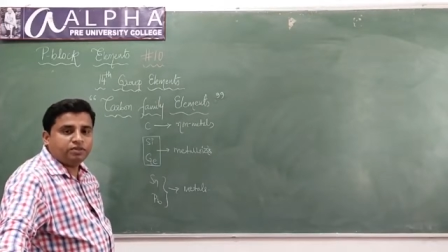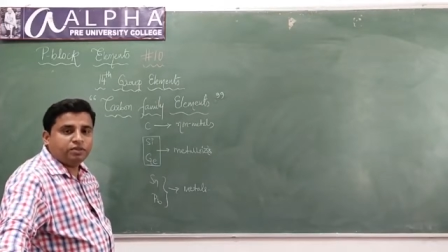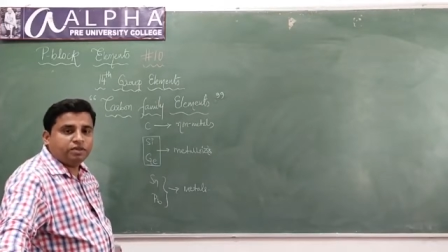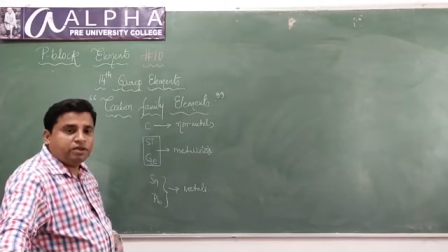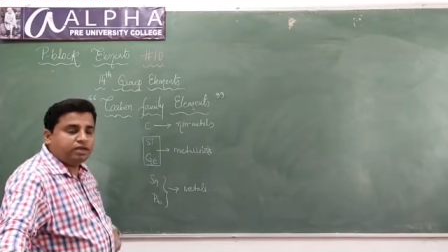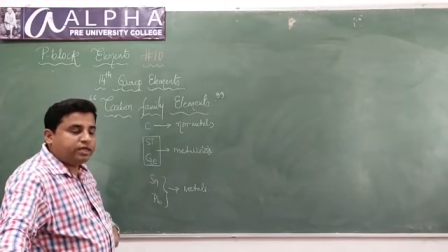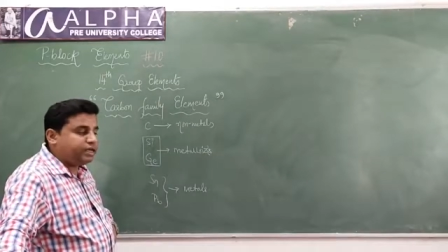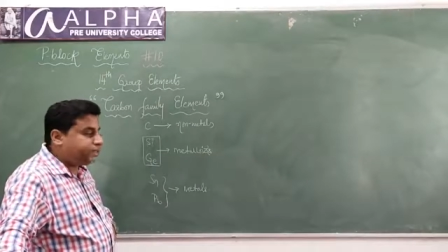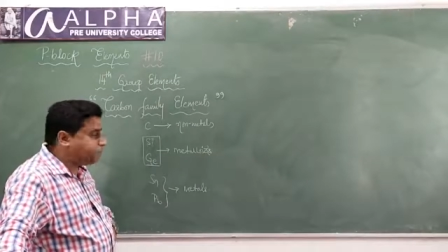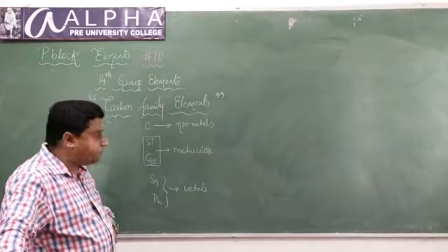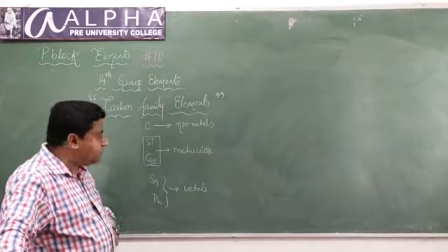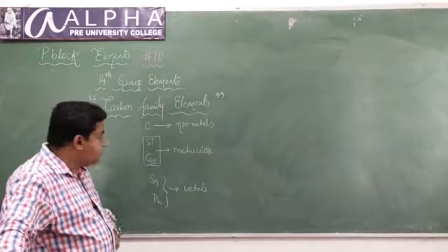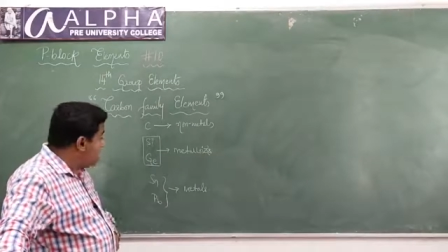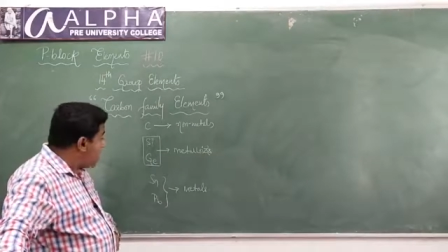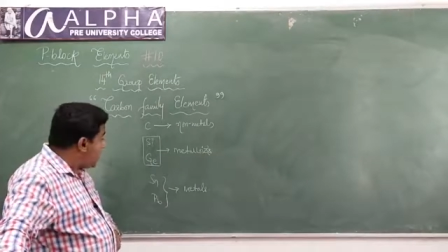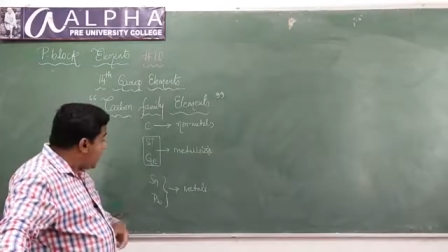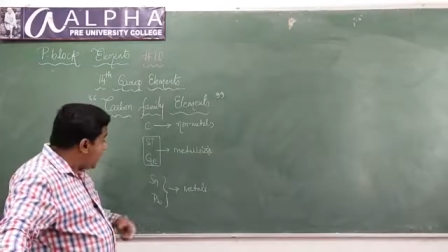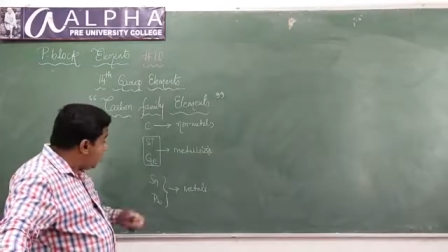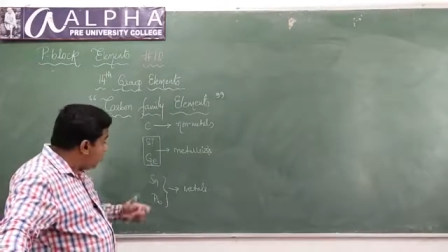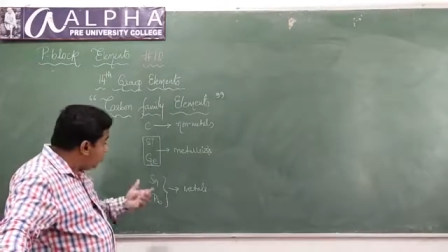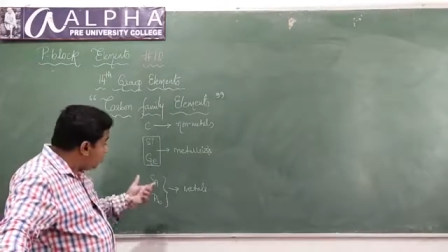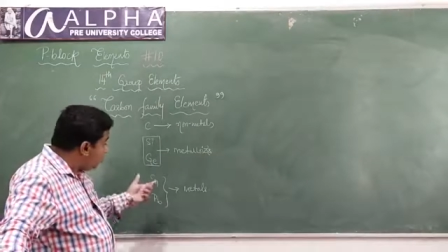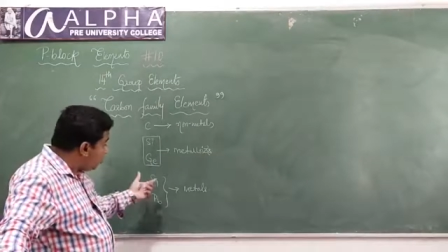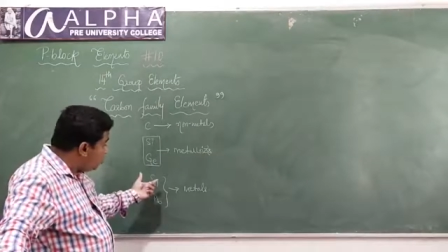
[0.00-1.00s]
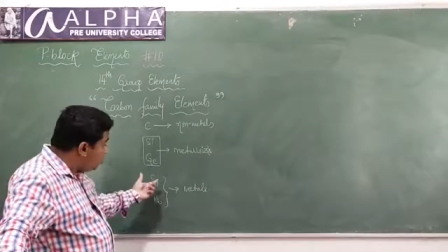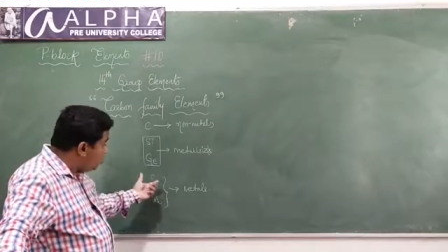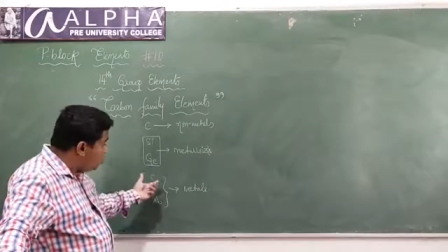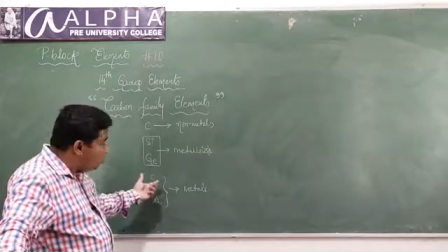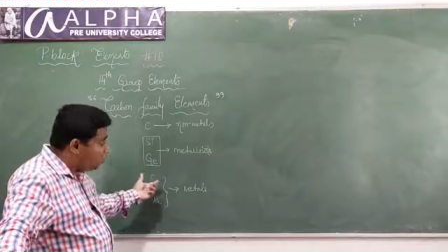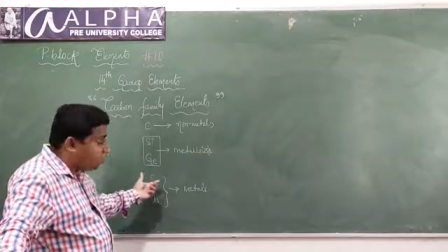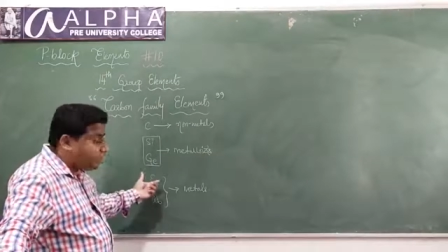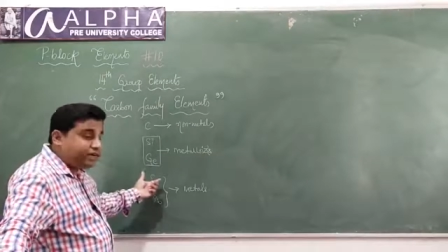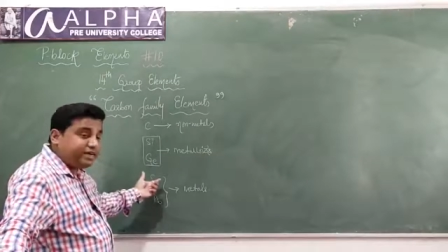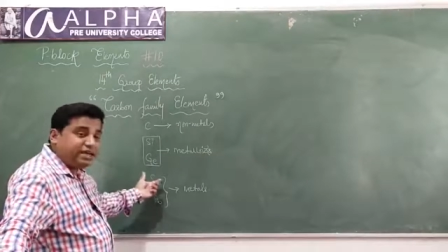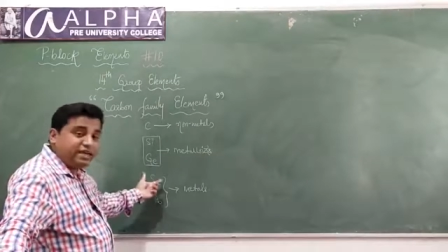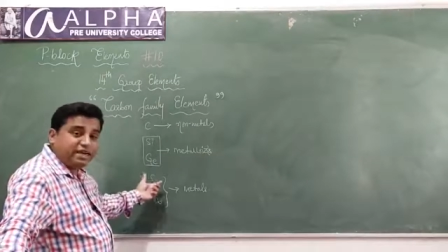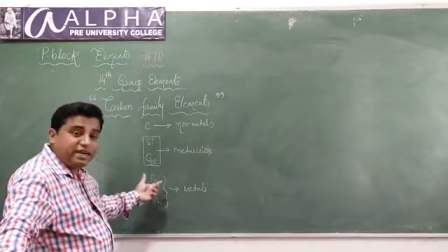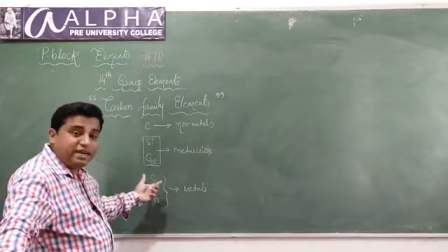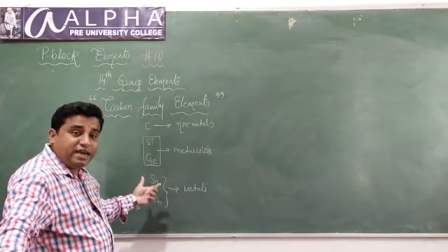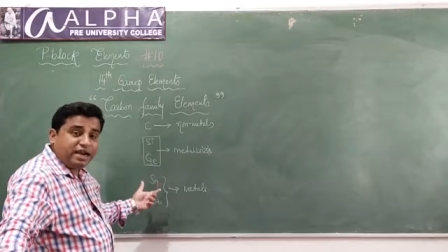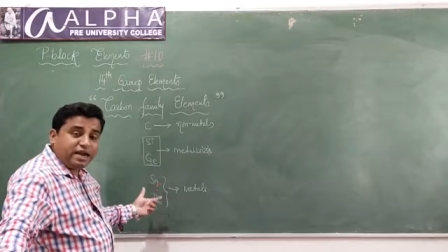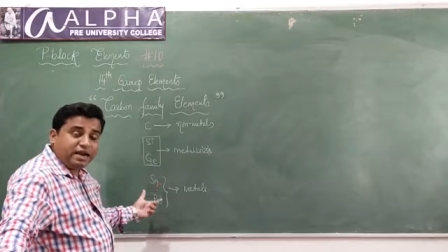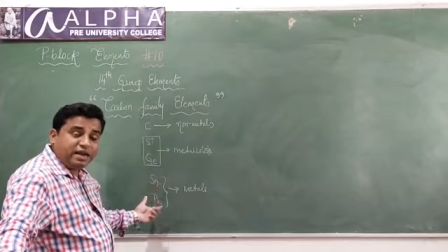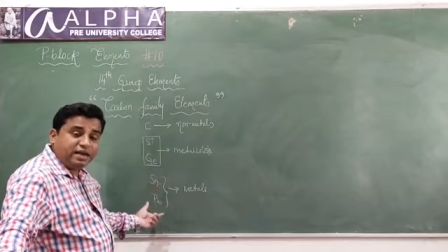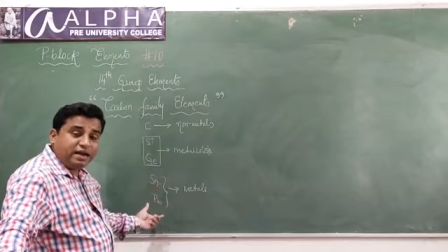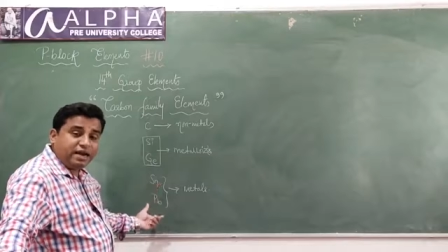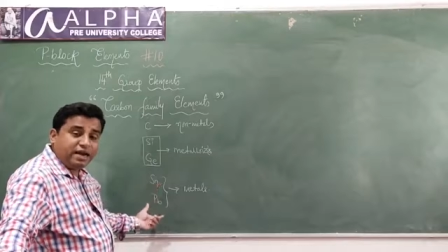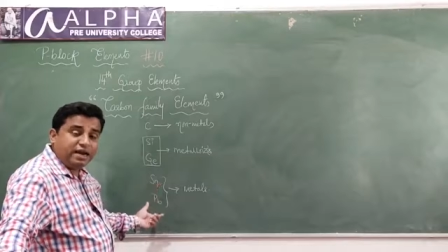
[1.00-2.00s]
Yes, and we know tin
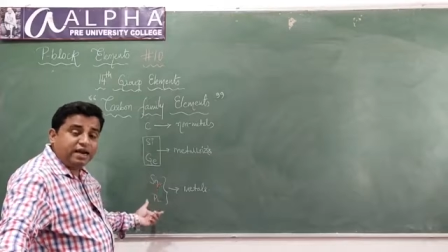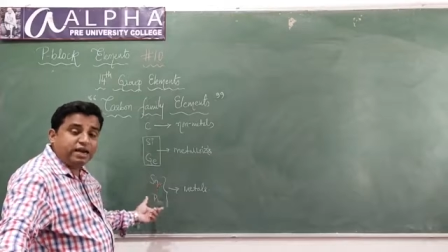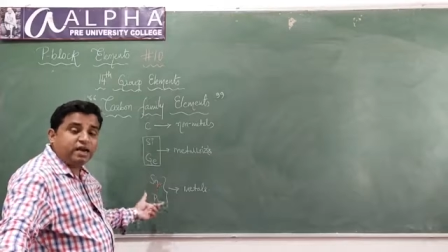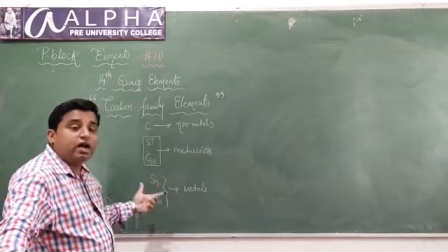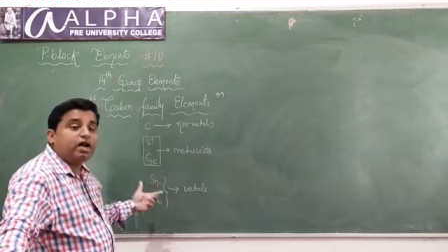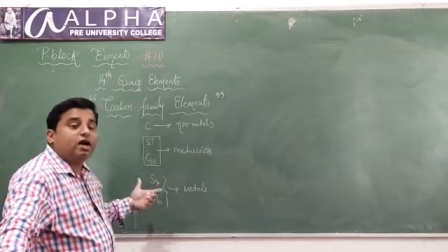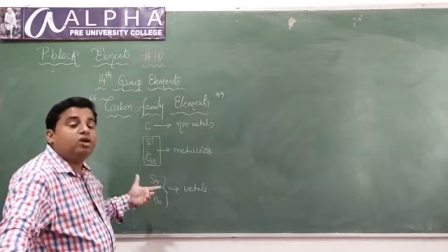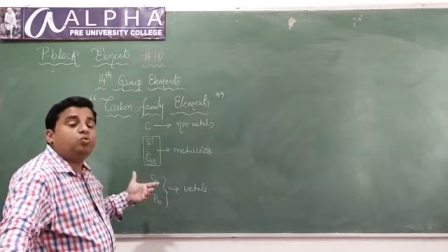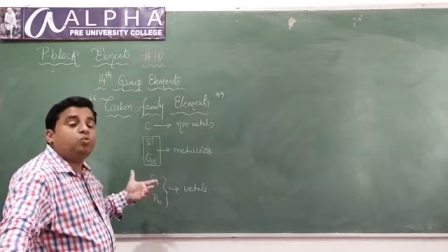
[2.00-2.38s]
and lead are